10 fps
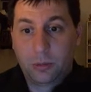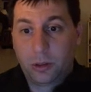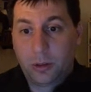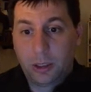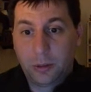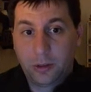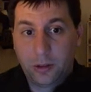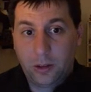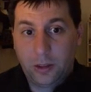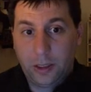requirements
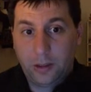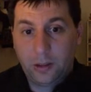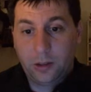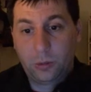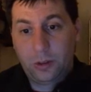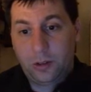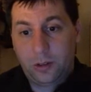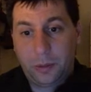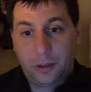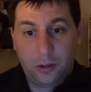of the task and what's
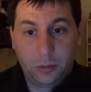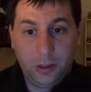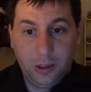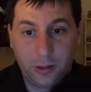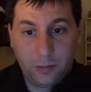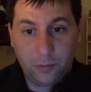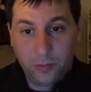expected to be done.